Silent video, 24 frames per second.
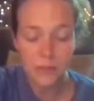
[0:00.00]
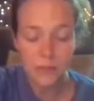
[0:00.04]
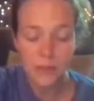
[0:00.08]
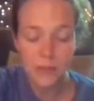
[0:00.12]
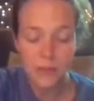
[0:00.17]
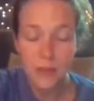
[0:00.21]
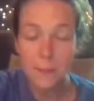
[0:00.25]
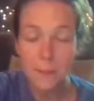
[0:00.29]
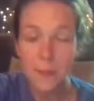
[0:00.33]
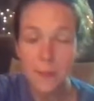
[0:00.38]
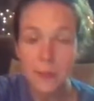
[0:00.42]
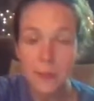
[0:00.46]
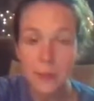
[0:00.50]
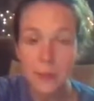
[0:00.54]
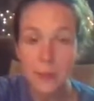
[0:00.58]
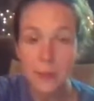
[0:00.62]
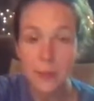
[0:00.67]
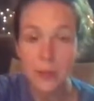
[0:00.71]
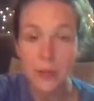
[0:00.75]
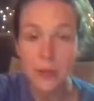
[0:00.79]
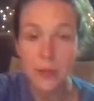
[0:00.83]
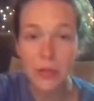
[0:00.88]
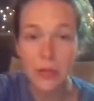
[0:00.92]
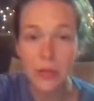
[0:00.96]
Some
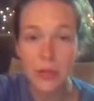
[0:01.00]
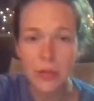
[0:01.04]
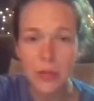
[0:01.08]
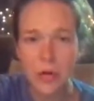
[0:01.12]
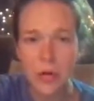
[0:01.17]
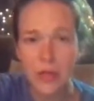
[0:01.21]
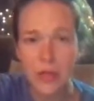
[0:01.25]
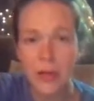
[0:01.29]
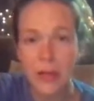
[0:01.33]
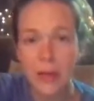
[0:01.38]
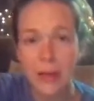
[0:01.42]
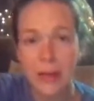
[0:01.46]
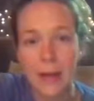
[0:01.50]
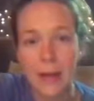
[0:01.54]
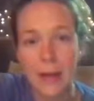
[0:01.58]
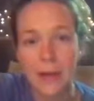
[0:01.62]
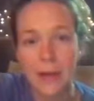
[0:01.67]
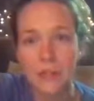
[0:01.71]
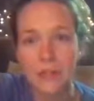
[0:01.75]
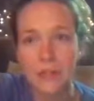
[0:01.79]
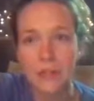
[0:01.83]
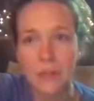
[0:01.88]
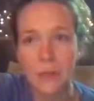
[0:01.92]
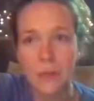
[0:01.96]
people are like,
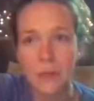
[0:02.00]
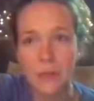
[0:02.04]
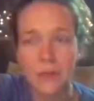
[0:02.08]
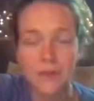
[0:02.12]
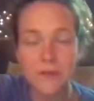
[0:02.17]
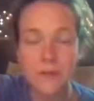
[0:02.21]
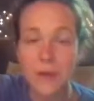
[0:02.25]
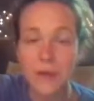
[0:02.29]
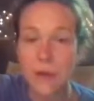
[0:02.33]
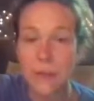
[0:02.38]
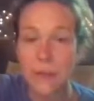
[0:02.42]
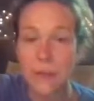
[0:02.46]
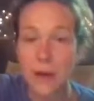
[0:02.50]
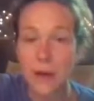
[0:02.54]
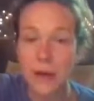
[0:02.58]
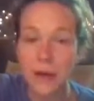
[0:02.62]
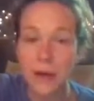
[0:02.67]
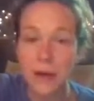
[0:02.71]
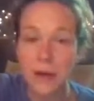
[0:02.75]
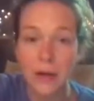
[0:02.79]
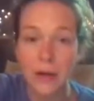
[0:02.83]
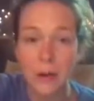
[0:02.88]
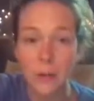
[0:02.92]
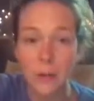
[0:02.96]
I just want to feel
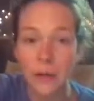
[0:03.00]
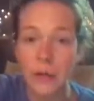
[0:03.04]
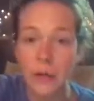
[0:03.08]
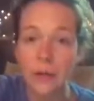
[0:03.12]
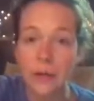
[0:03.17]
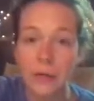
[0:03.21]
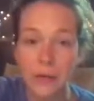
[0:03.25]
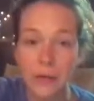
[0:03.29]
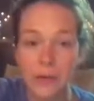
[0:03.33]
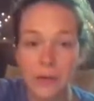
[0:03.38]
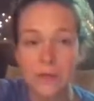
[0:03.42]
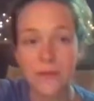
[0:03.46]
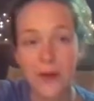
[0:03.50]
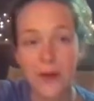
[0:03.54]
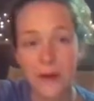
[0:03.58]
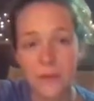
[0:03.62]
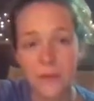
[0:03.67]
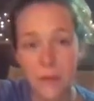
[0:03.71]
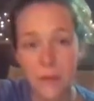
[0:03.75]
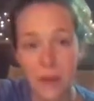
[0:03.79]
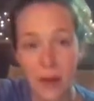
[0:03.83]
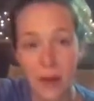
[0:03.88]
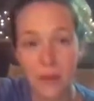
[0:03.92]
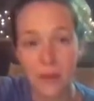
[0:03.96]
better and I want to lose
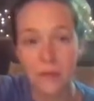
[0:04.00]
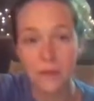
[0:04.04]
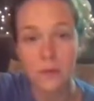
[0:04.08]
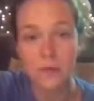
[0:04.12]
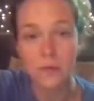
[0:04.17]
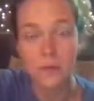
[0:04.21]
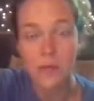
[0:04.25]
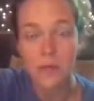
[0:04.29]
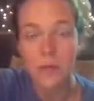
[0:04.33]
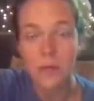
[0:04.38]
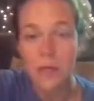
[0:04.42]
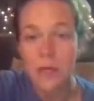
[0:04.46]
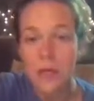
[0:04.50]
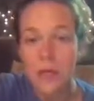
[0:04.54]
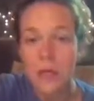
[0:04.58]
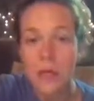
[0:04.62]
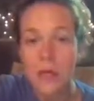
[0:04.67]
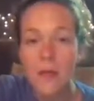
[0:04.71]
5 pounds.